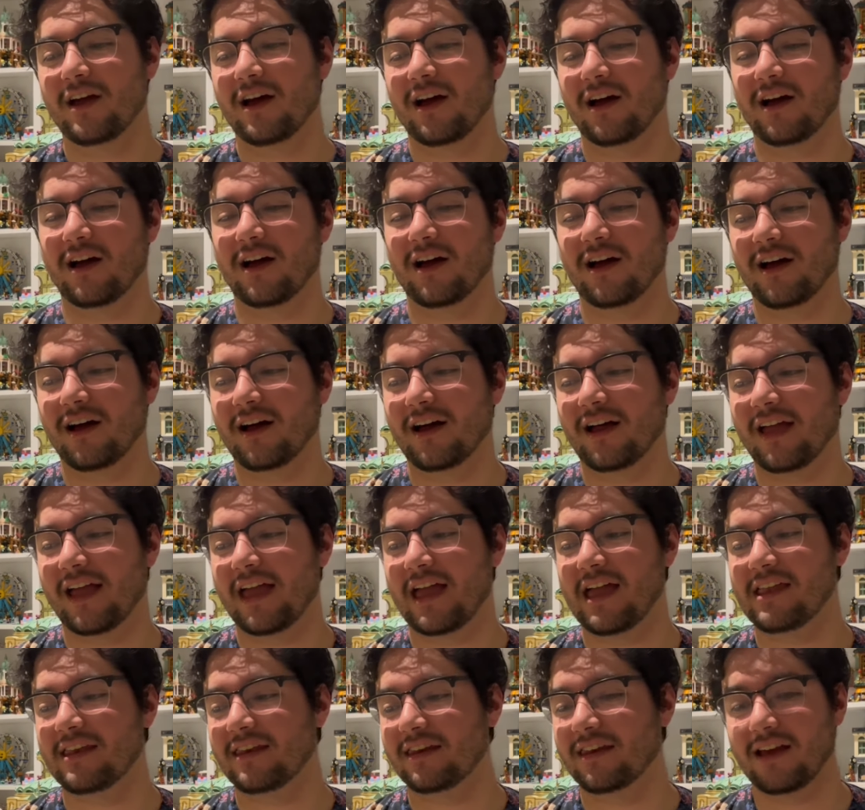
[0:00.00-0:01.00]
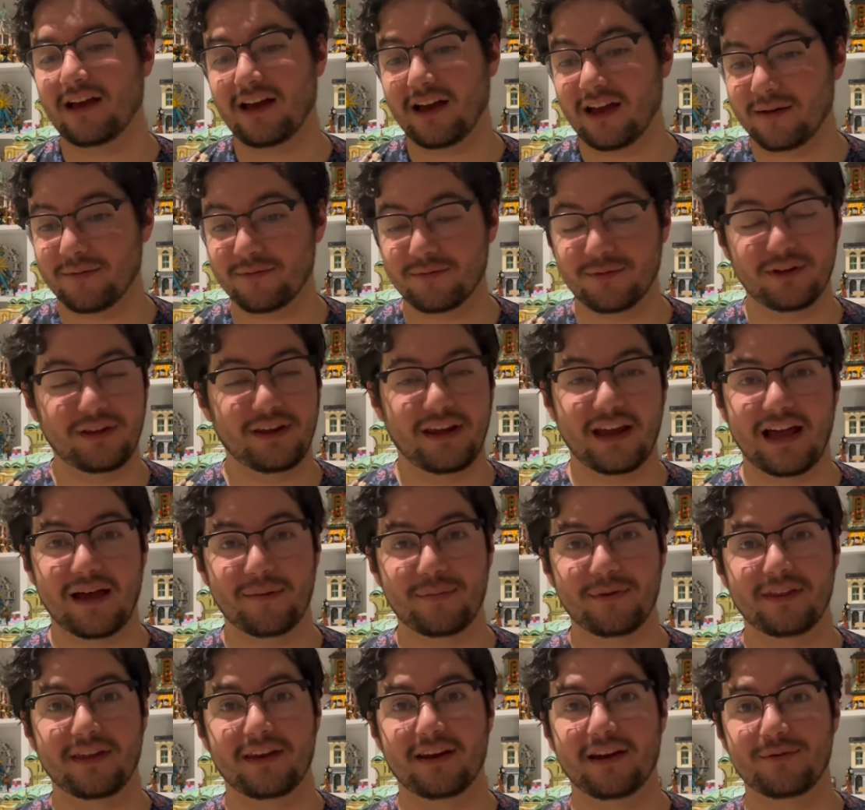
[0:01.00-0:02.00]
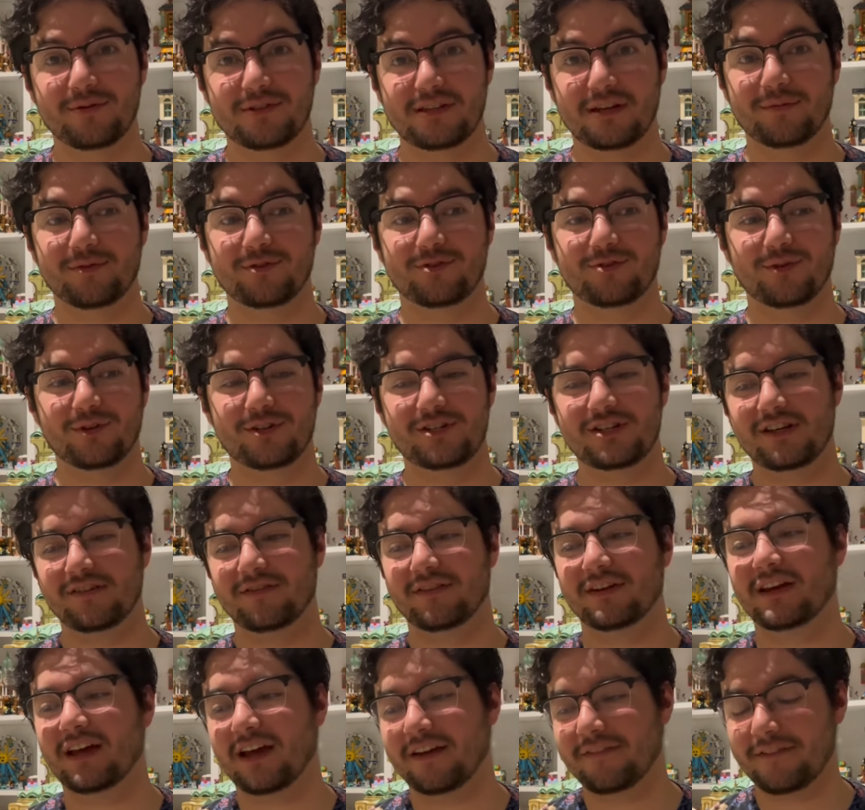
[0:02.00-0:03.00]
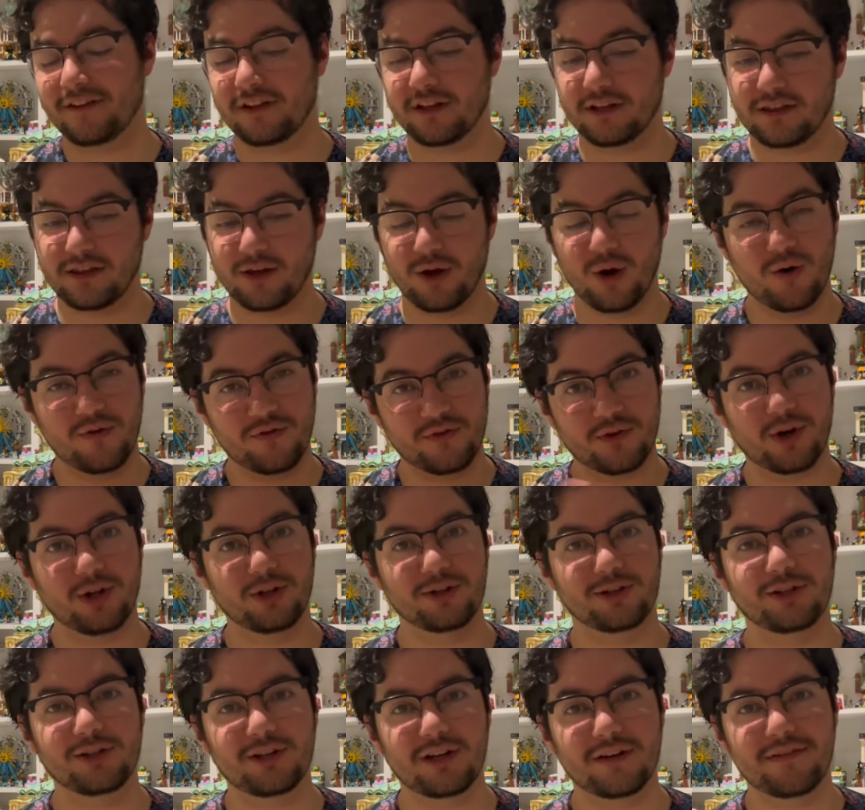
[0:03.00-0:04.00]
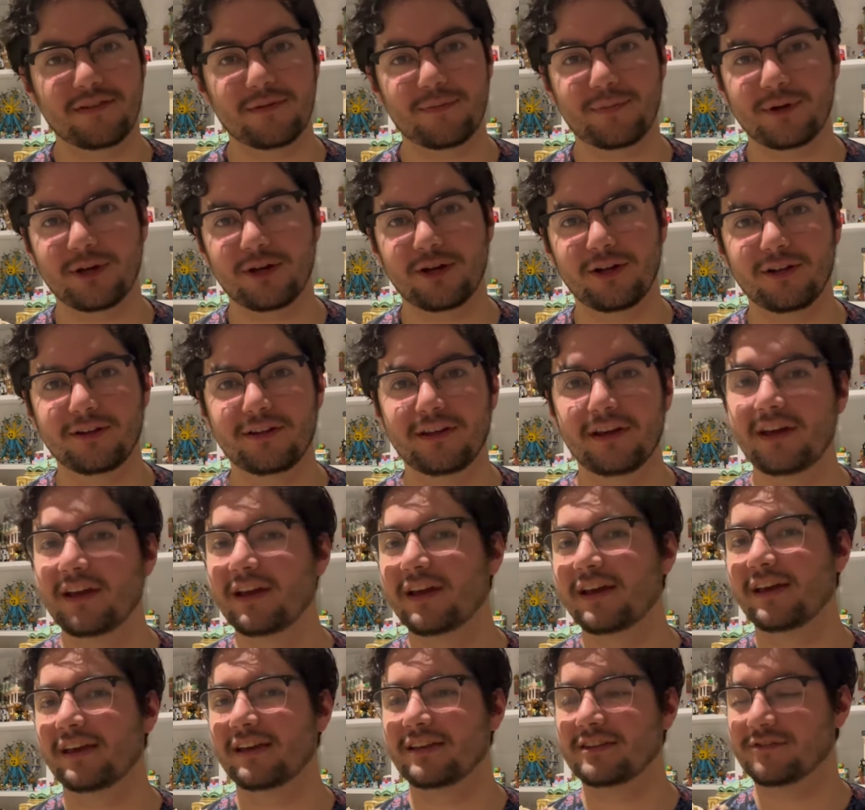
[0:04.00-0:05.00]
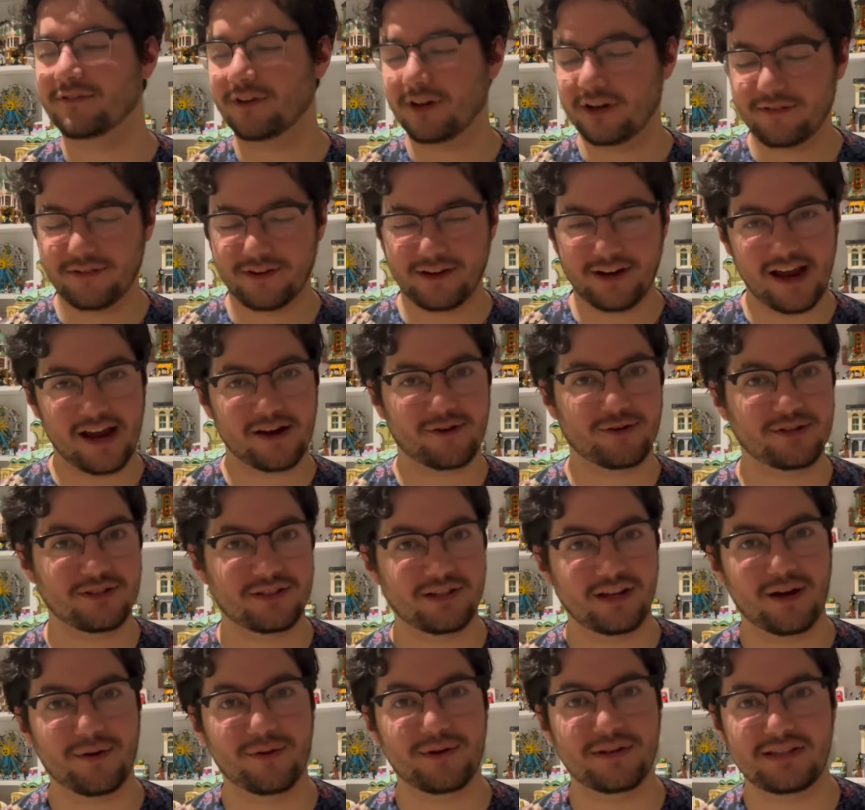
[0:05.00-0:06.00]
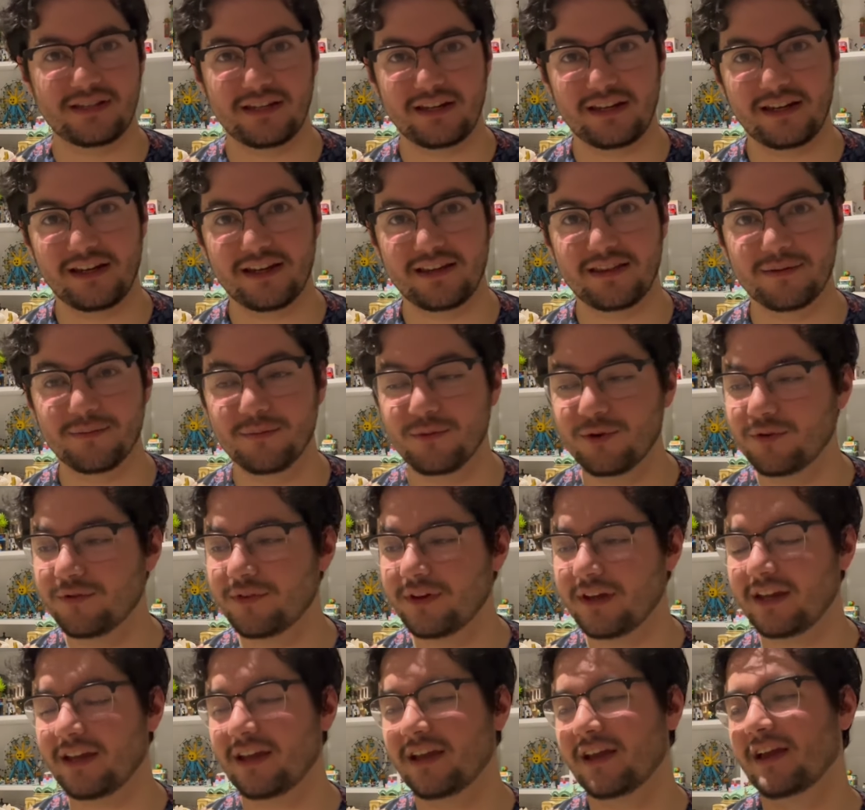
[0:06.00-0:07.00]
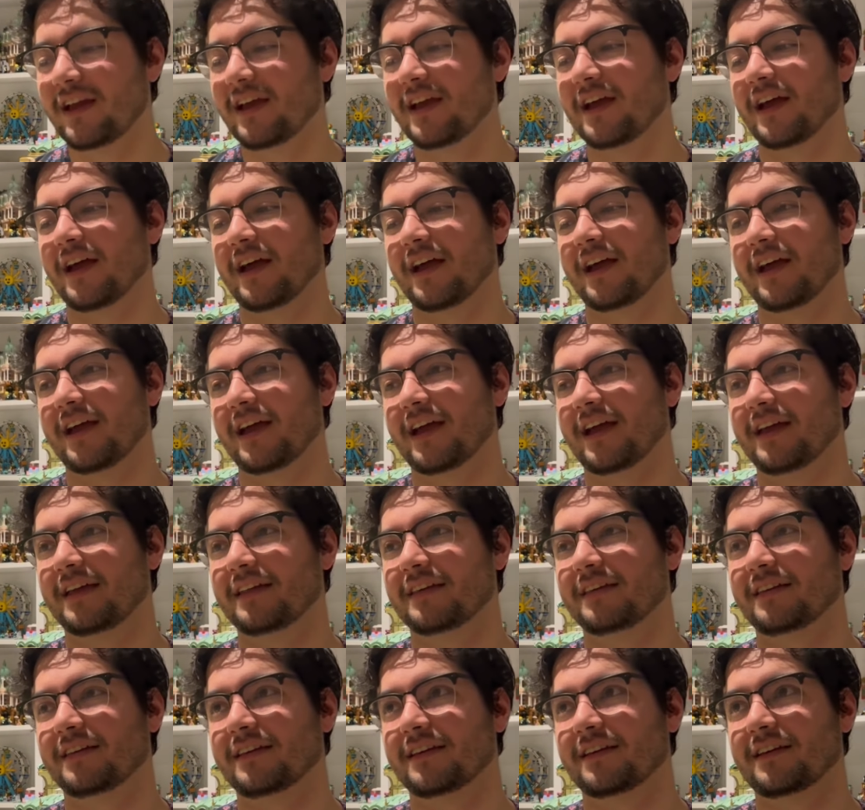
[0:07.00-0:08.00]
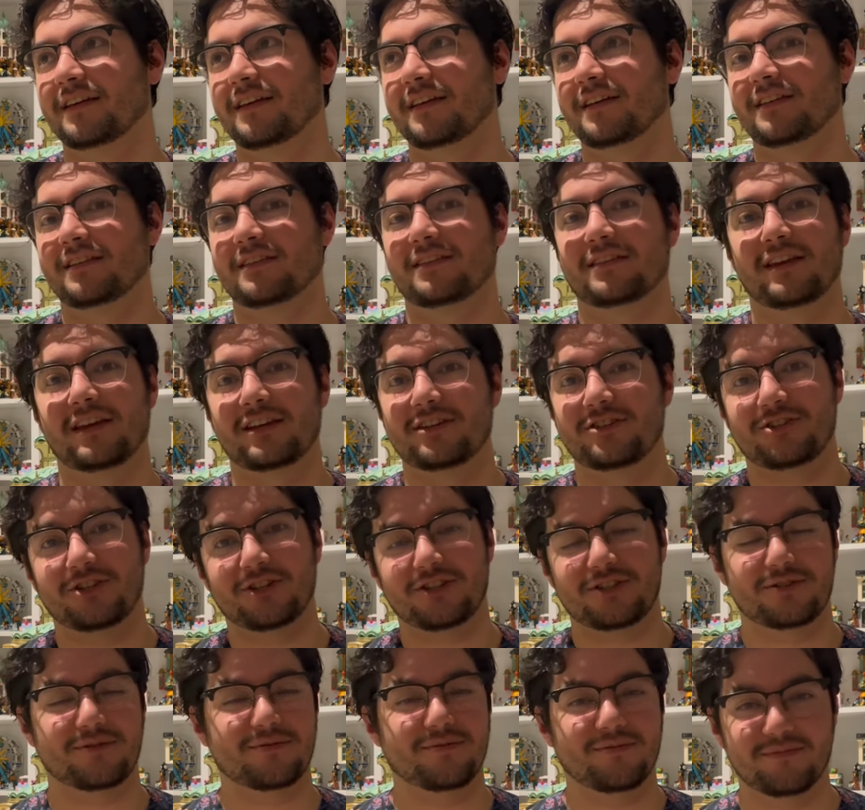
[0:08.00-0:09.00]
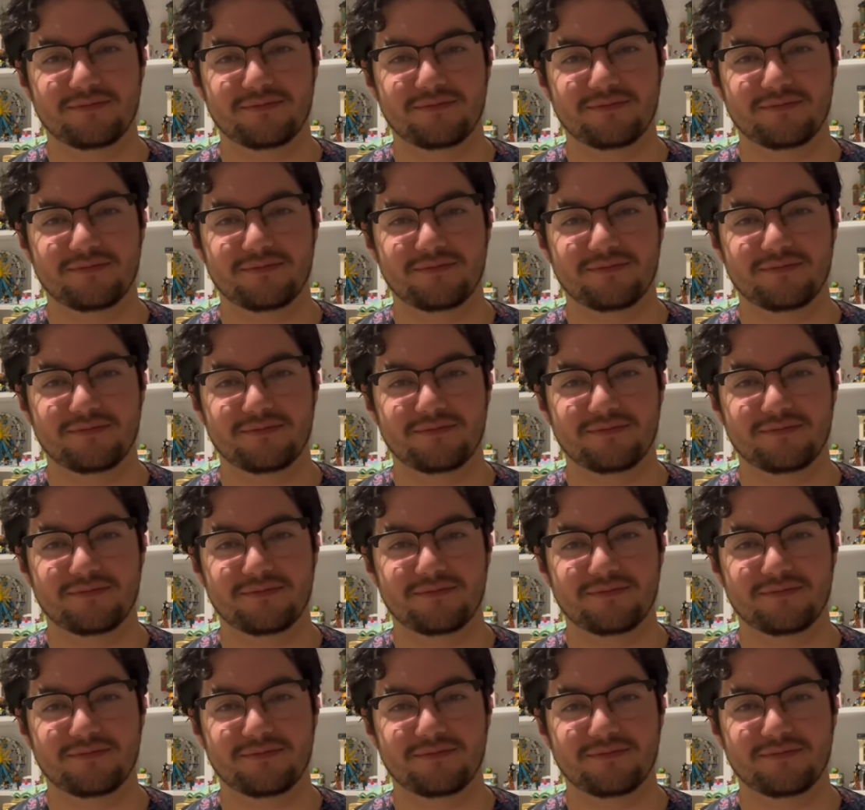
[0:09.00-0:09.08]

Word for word: Uh, and I'm really happy that I was able to achieve it. I feel like the overall look of the build is very, very accurate to how we see it in the movie. And it's just